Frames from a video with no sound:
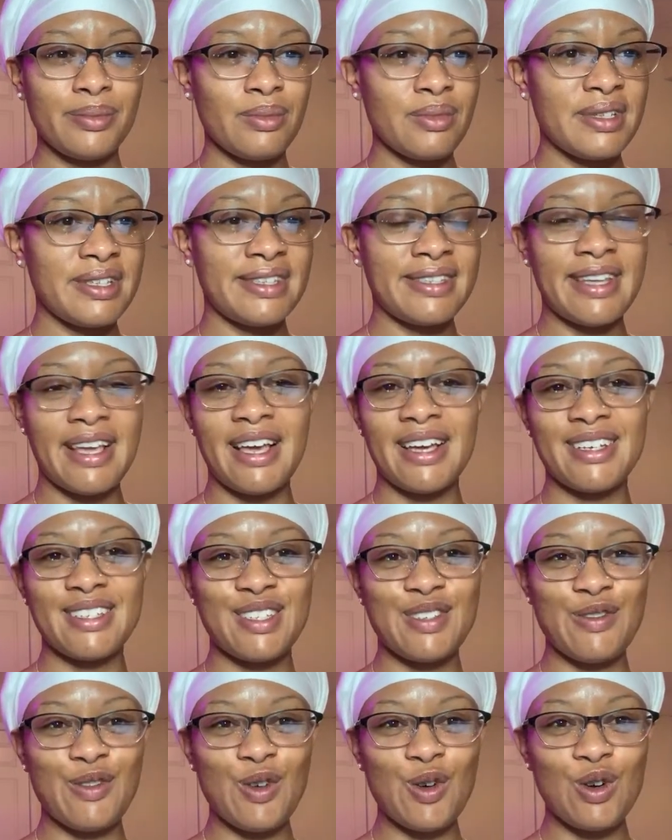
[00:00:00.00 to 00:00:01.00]
Sex,
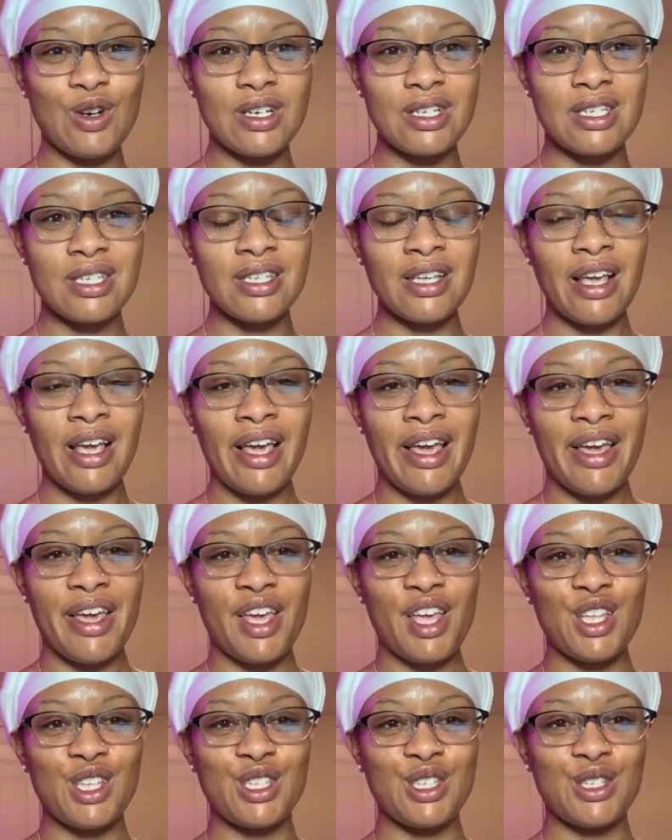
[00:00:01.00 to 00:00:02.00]
of course,
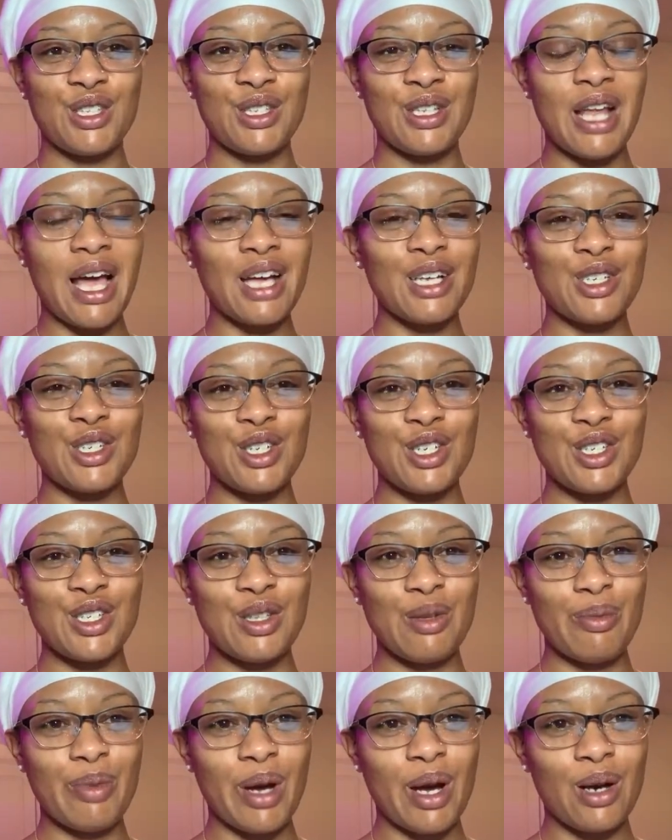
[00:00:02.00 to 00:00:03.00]
it's not just
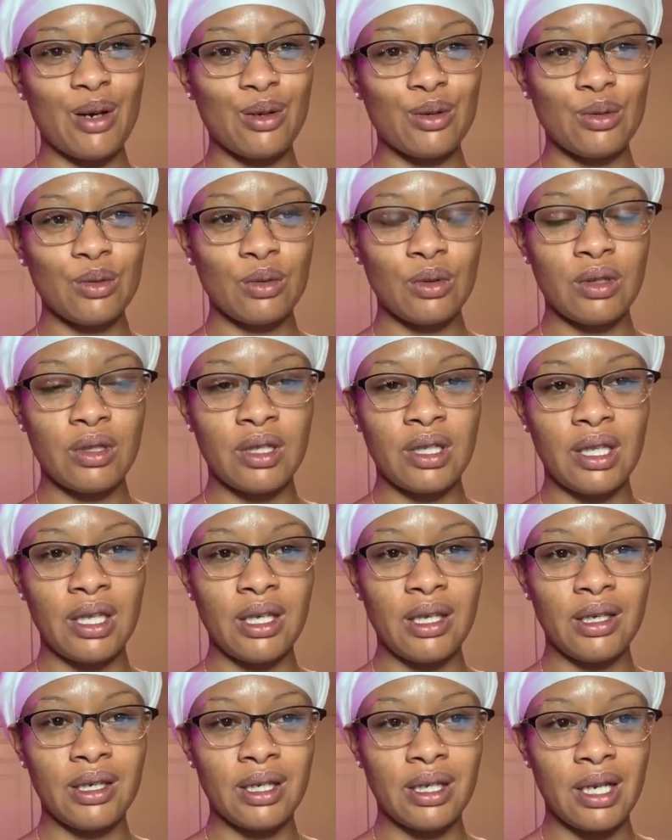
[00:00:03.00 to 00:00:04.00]
about
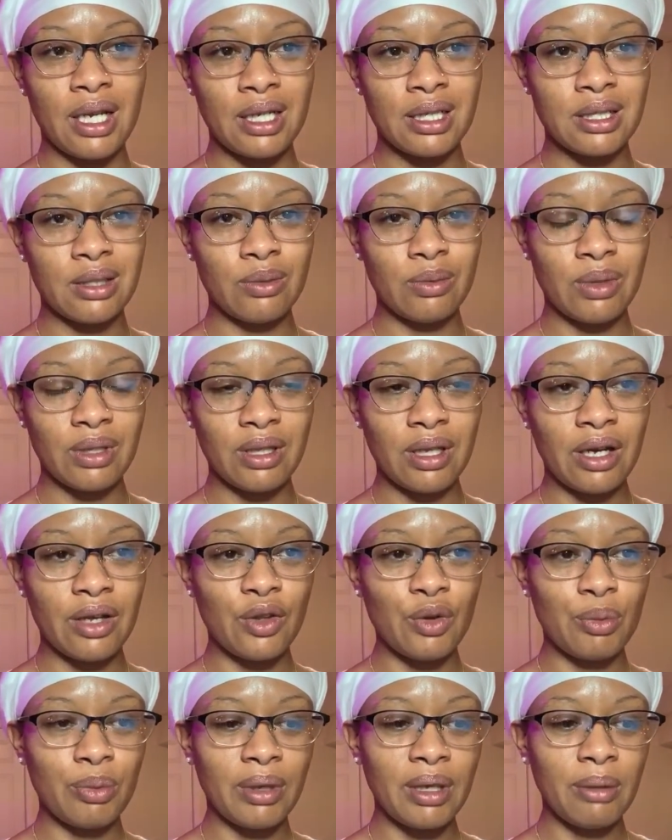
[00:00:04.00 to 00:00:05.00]
the connection with
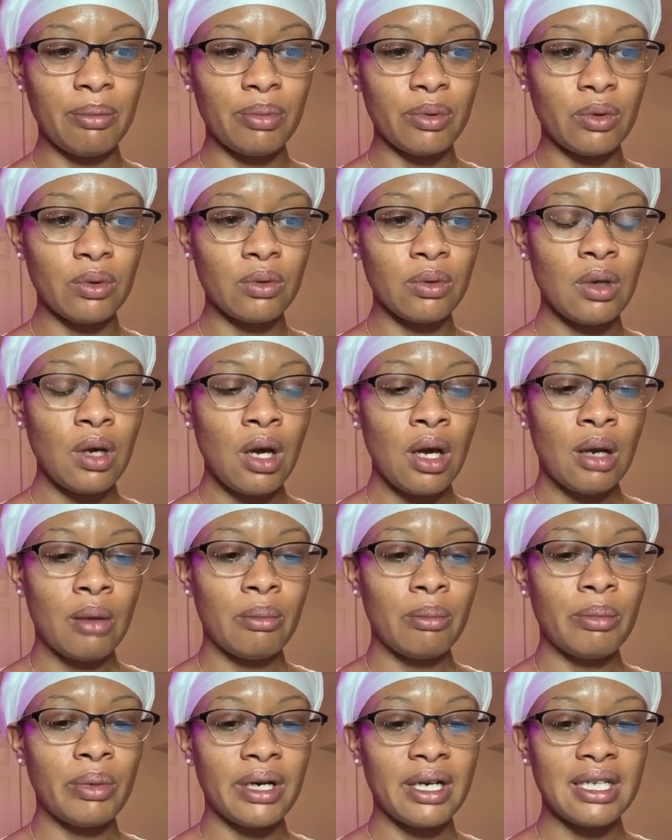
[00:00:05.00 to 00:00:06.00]
other people,
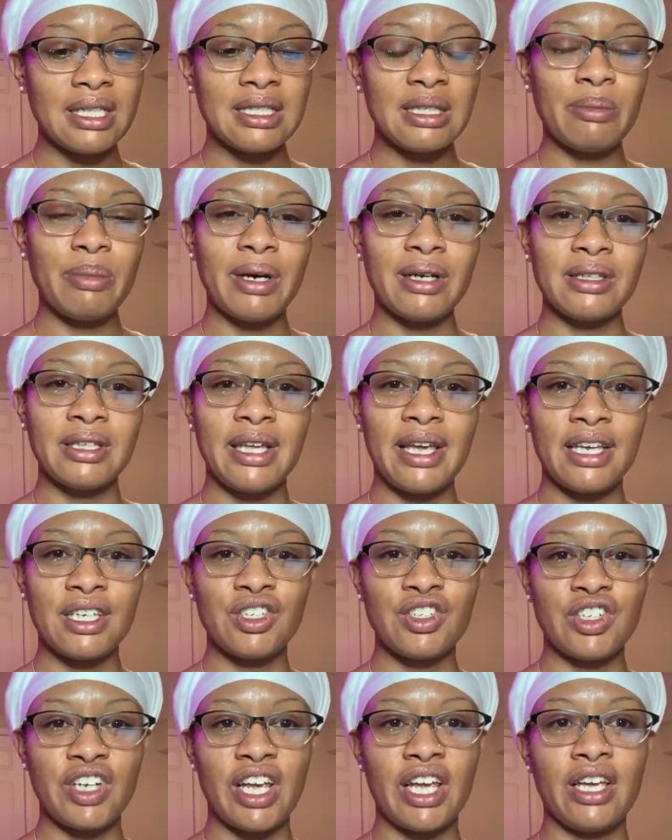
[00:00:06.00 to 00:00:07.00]
but it's about the
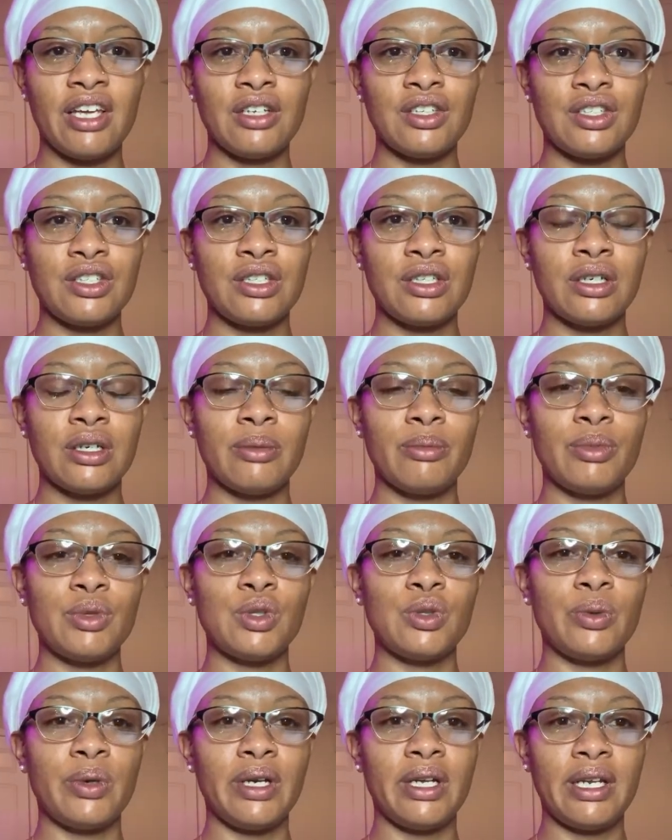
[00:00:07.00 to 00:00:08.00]
exchange
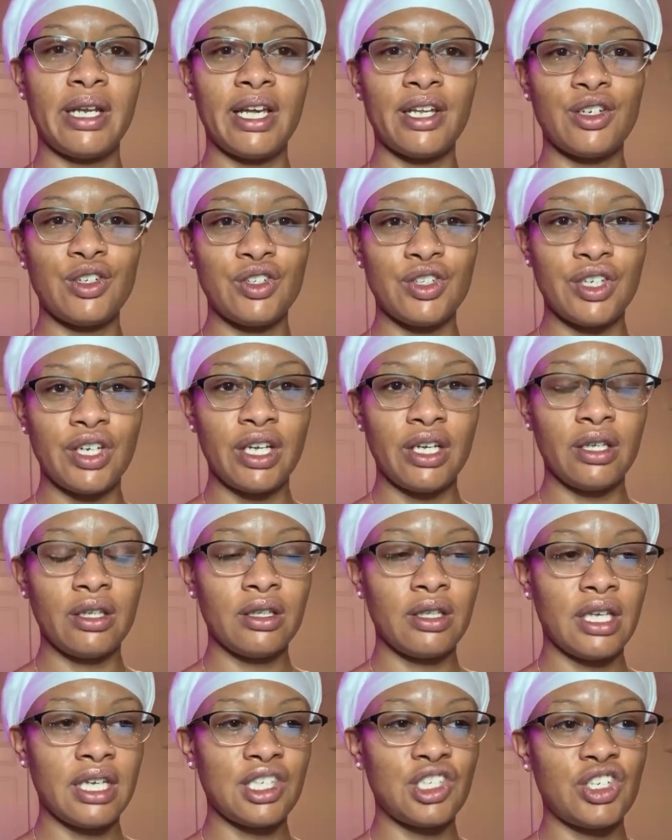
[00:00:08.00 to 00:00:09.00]
between energy,
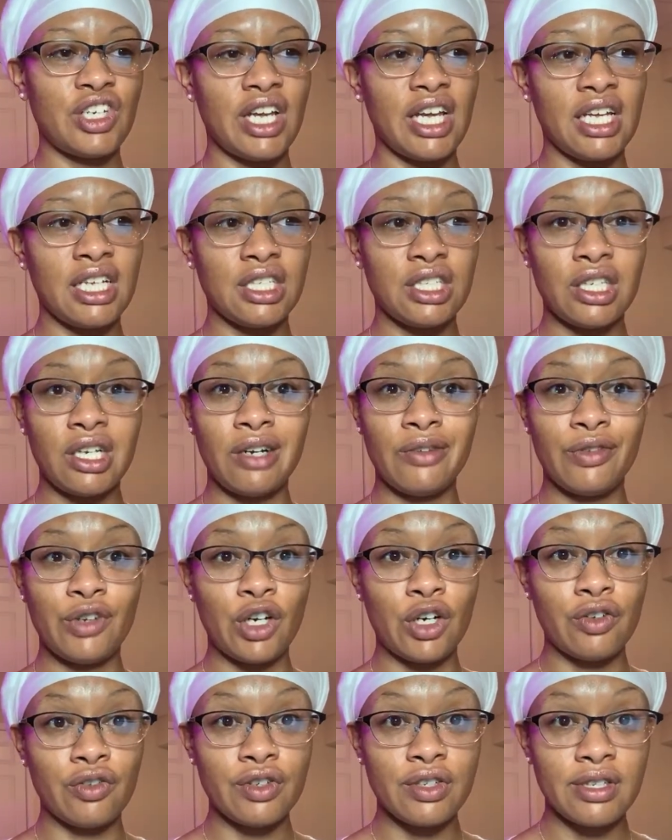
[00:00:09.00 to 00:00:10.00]
the exchange of
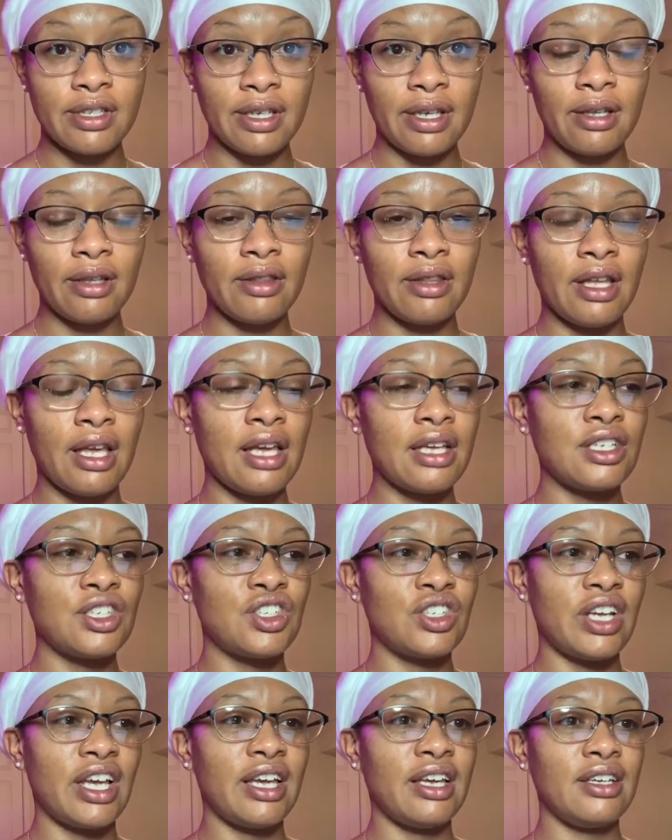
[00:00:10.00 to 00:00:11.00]
currency, the
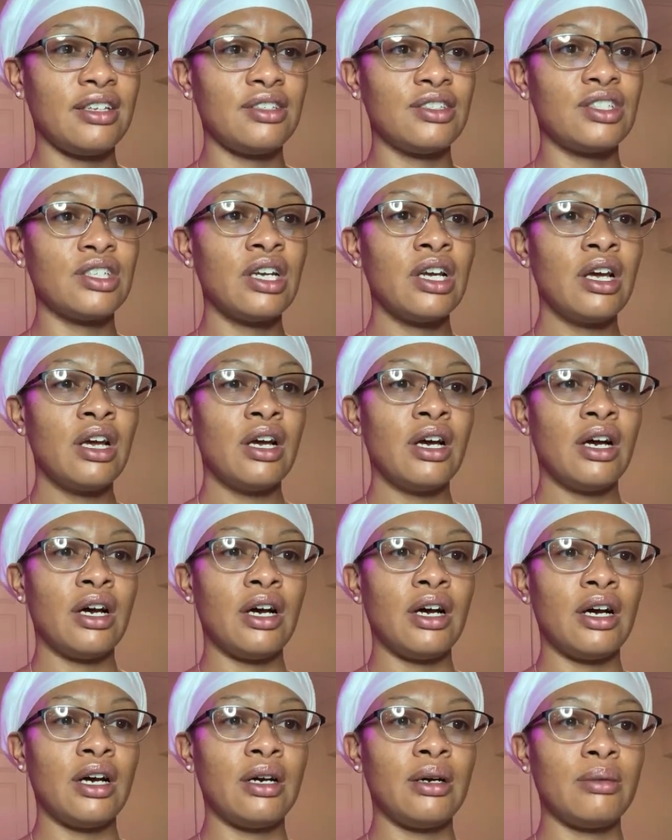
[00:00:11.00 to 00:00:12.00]
exchange
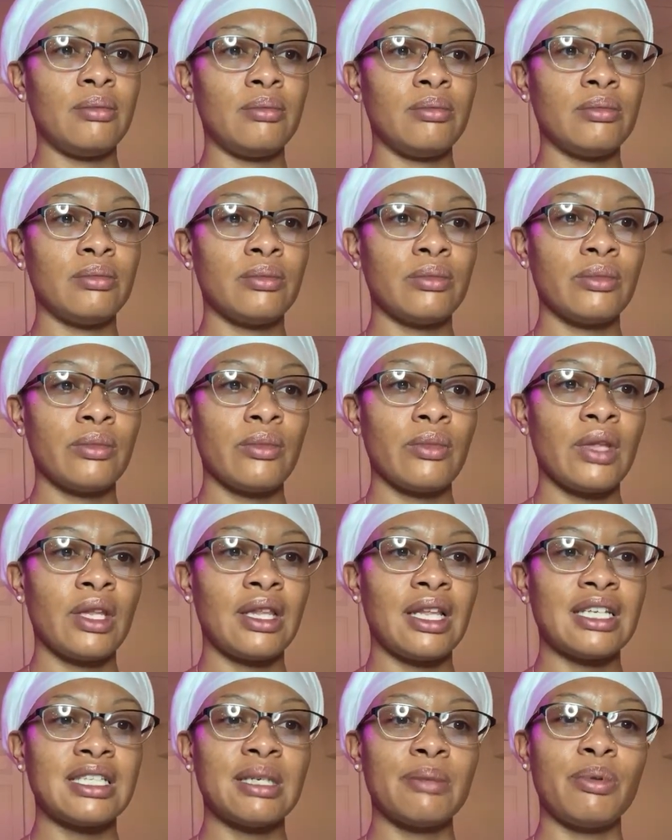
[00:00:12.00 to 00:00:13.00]

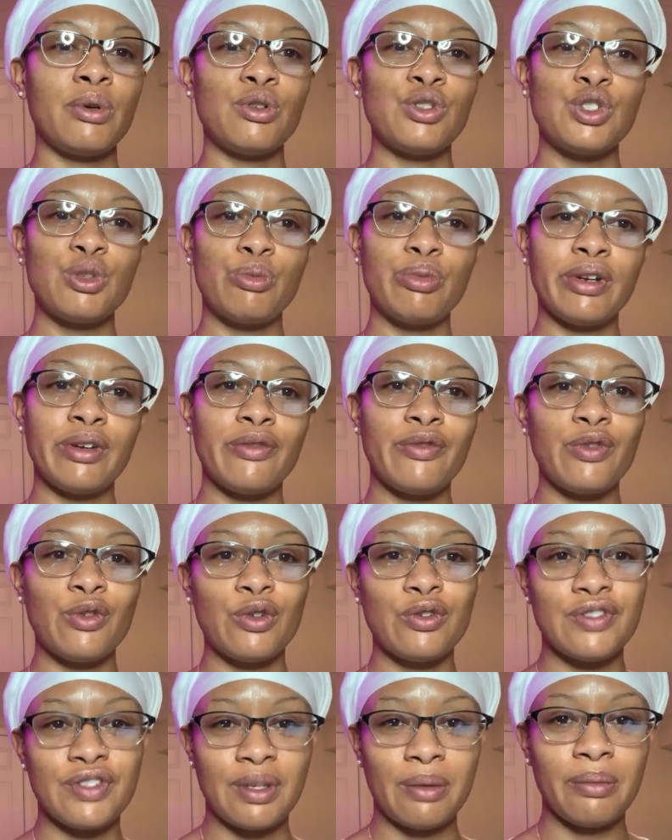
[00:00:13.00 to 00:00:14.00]
that's supposed to bring
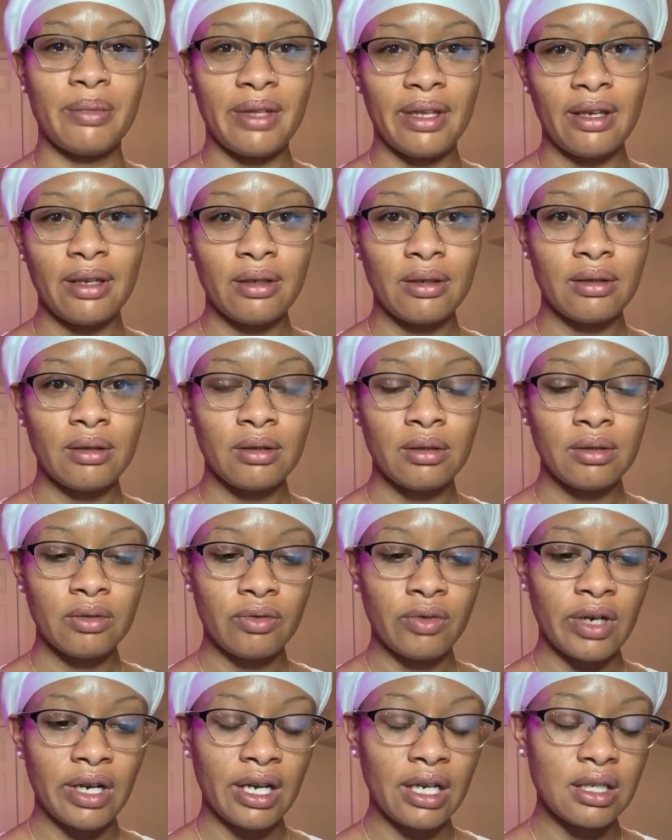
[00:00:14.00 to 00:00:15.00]
forth something,
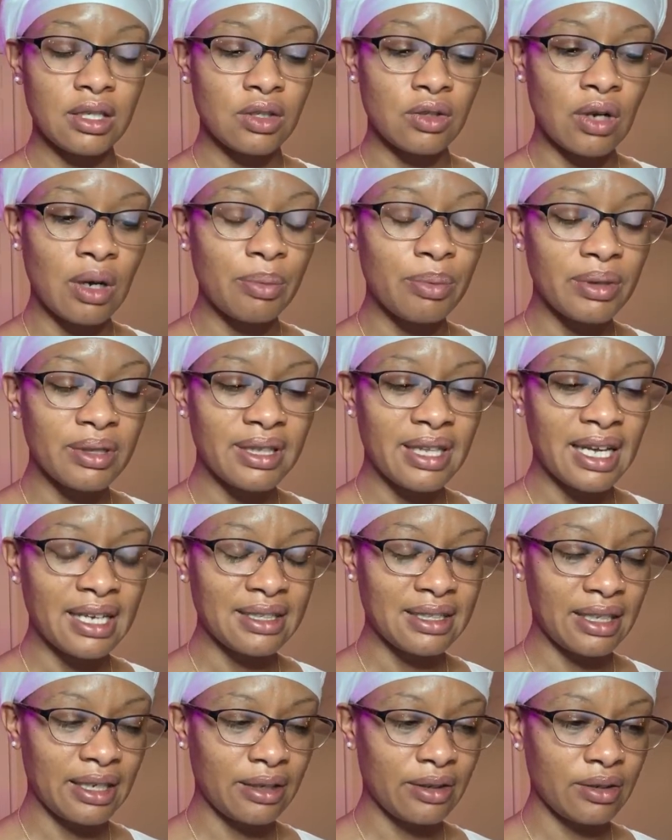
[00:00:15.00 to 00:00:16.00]
right? So I put
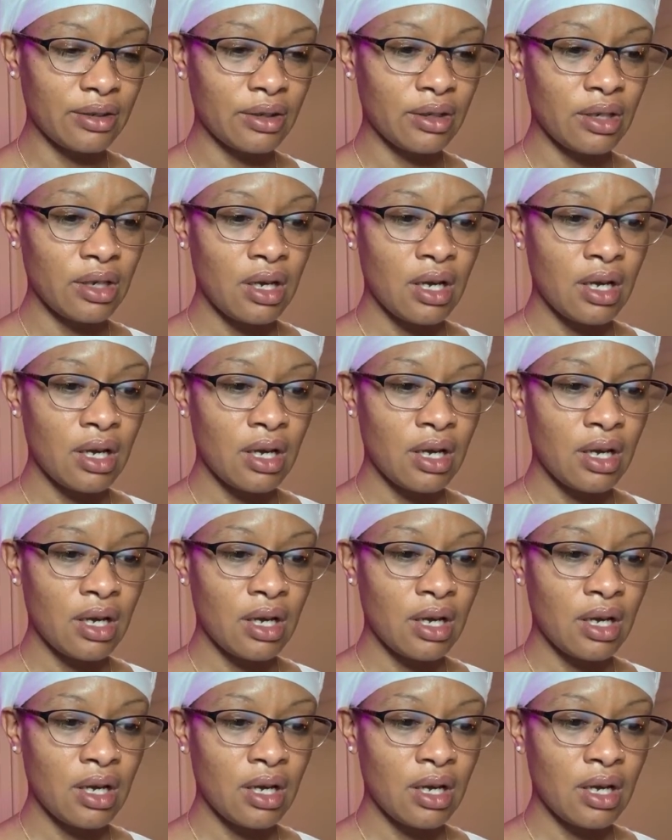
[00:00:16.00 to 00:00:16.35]
that there.